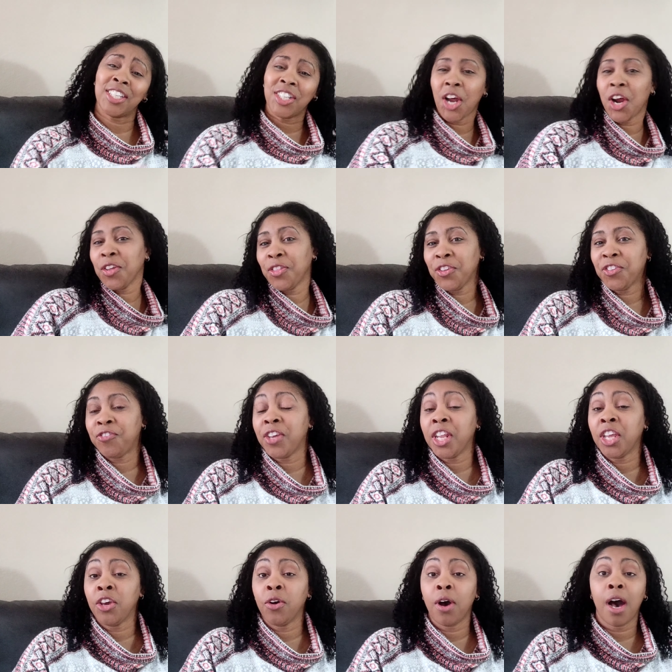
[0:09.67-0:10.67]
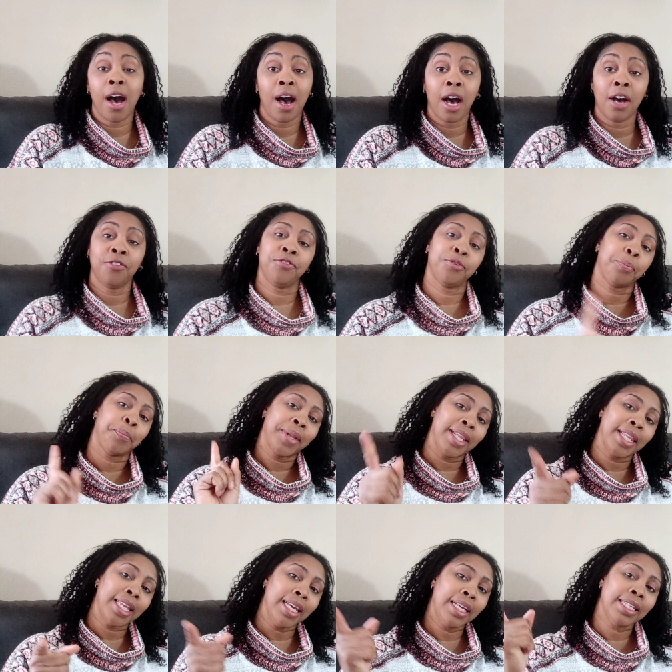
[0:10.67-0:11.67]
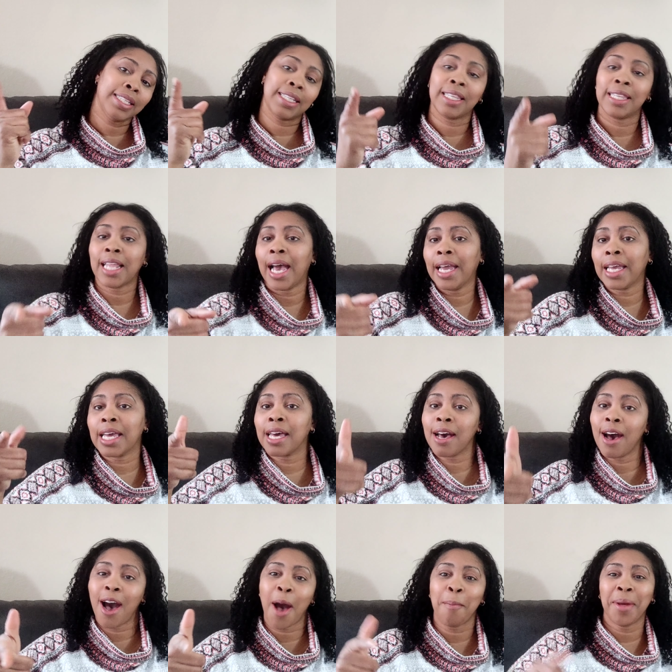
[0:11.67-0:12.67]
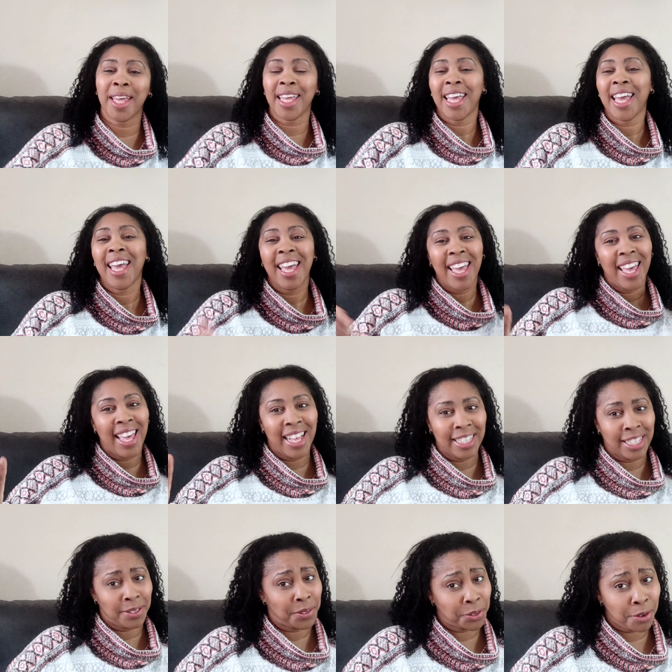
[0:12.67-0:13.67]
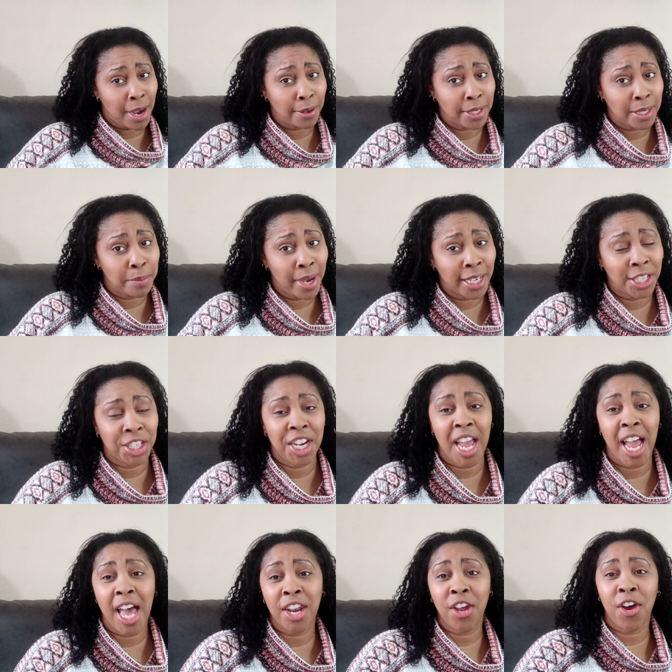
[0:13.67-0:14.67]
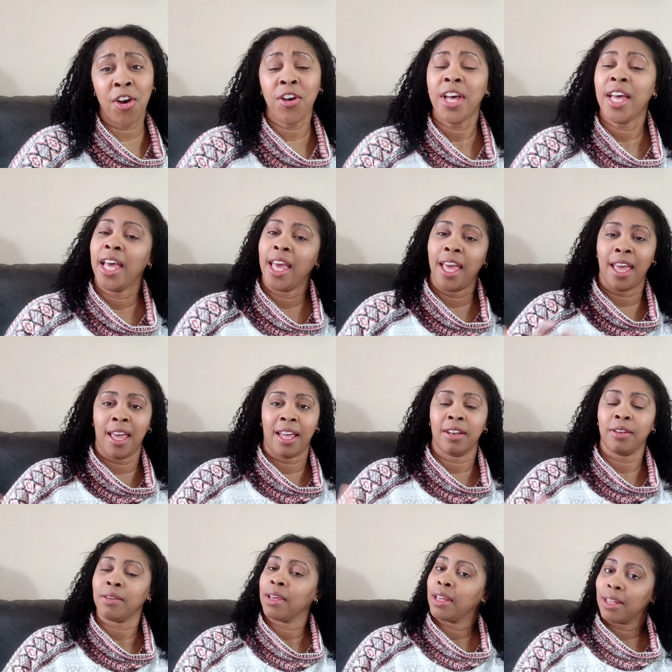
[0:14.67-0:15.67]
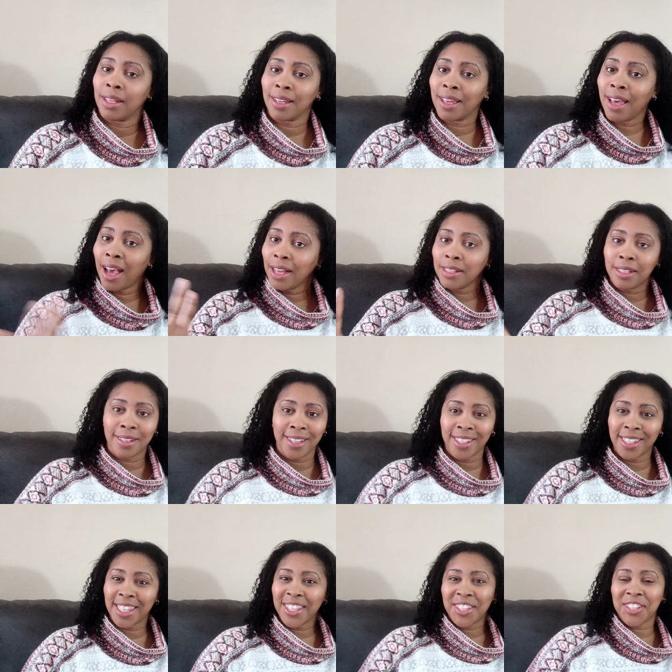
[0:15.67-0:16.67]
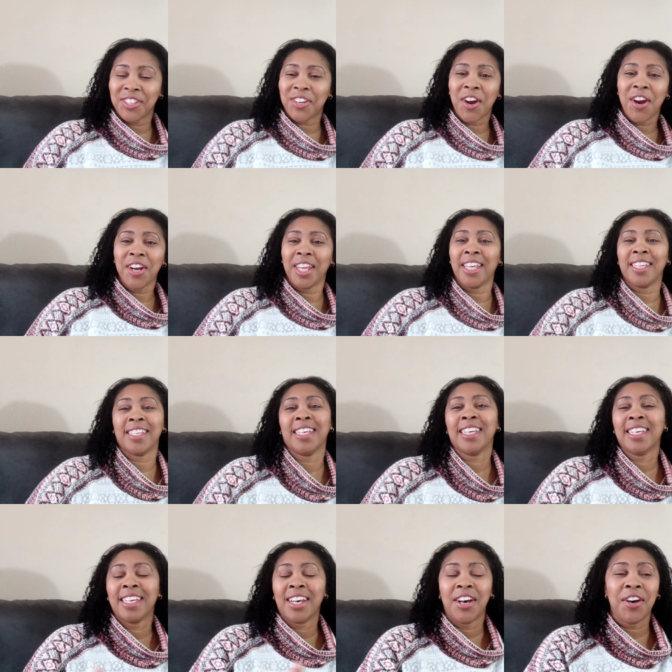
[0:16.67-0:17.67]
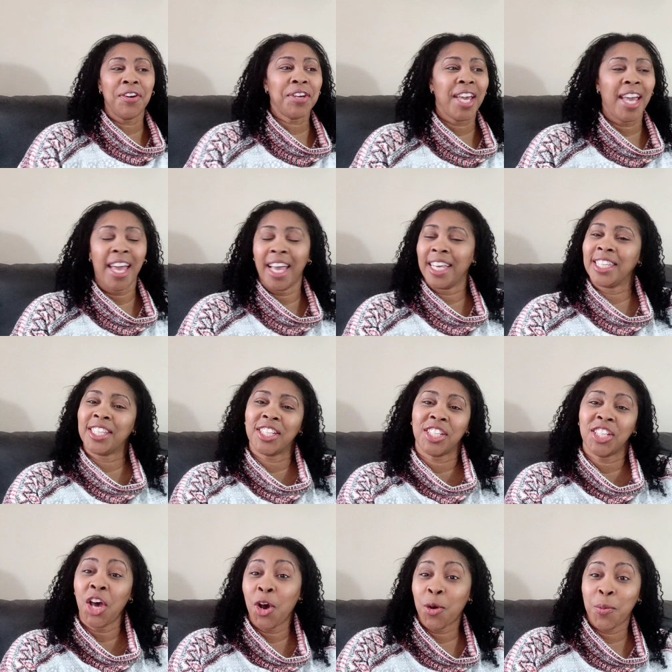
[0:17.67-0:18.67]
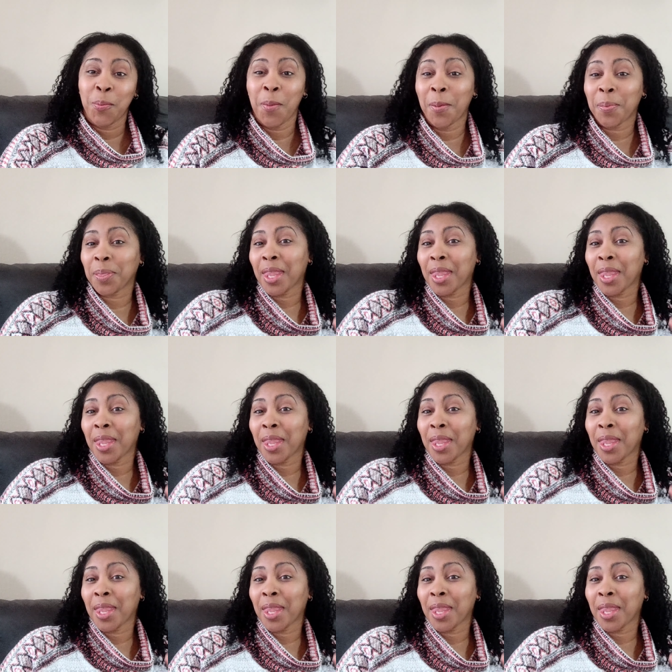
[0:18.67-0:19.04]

to start this video off, please like, comment, and subscribe to my channel. And guys, let's get started. Okay, so